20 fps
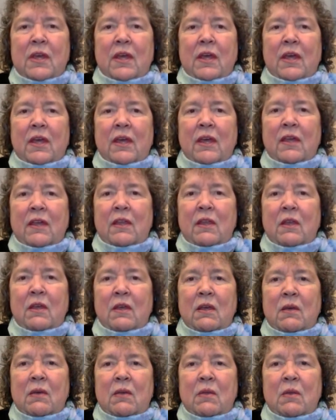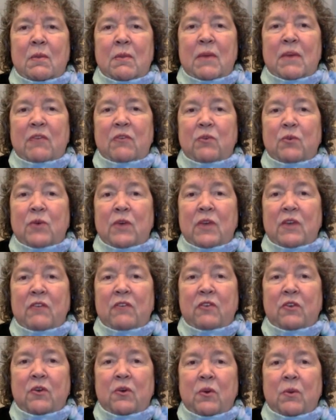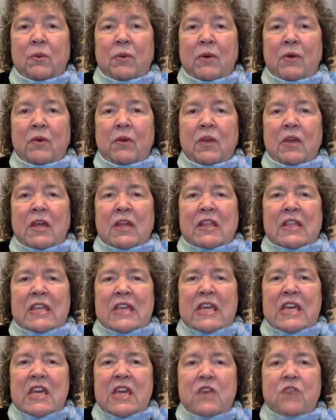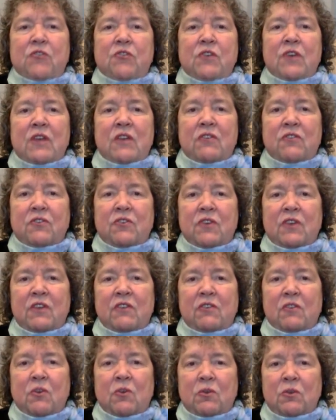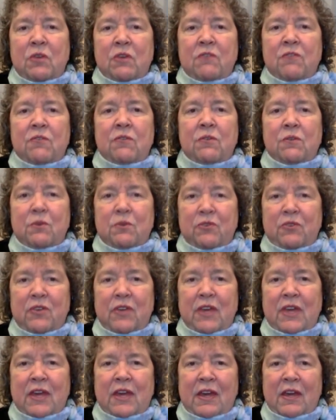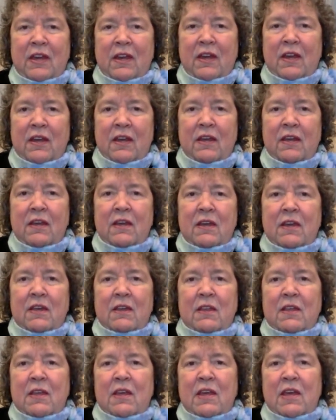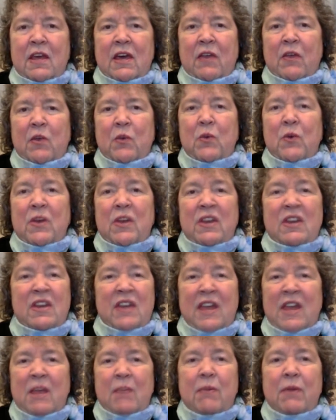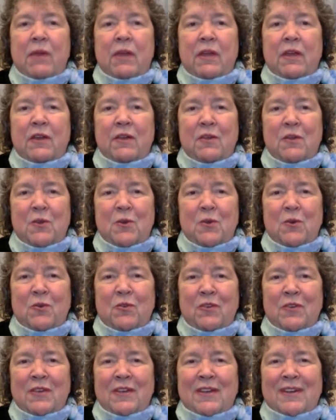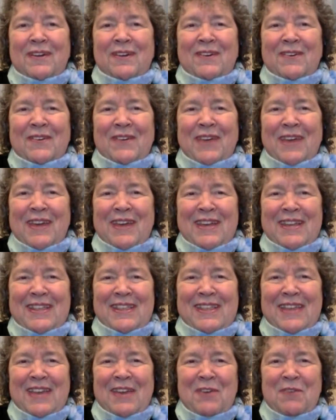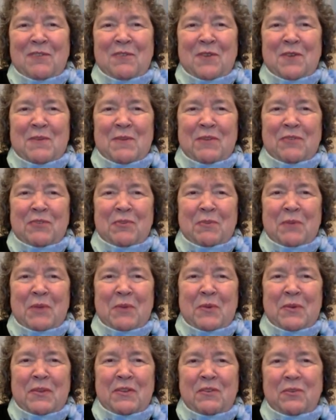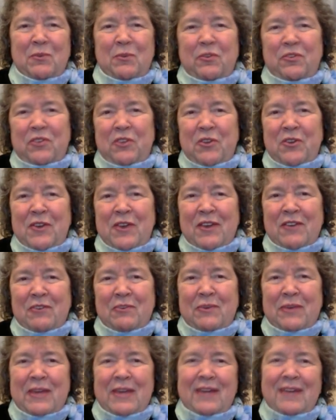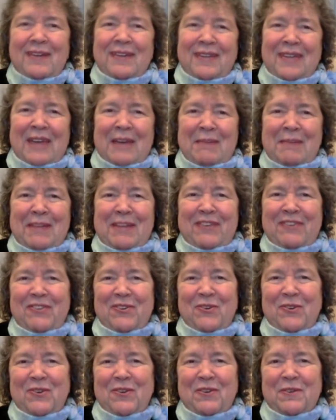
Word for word: and the, the best ways to go about. The e transfer is only for those in Canada. The other one anybody can use. Okay, thank you very much for being with us. We'll see you next week. God bless you.